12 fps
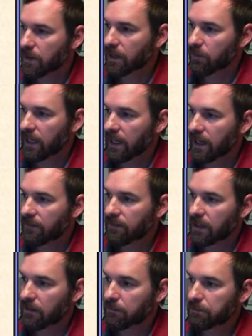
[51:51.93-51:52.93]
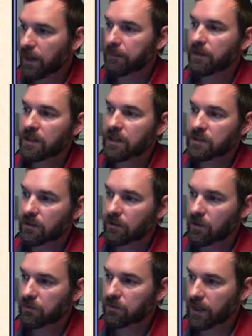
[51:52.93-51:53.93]
and we have a population
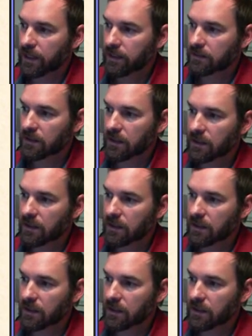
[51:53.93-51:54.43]
growth rate